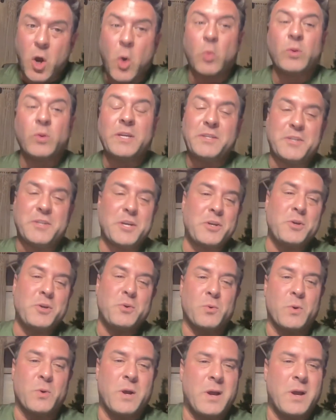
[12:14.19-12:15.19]
only to
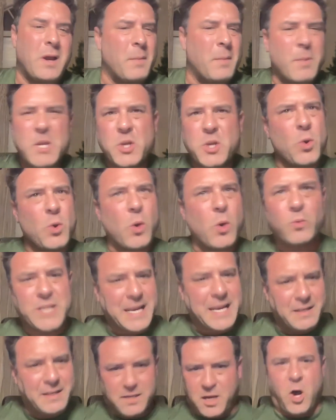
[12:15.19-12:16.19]
you, but you don't
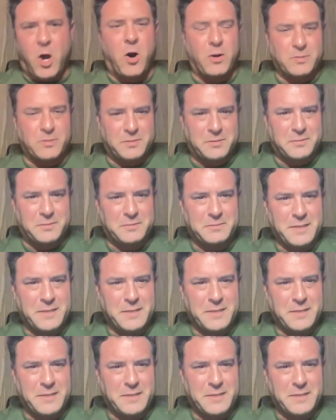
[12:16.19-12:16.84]
take the calls.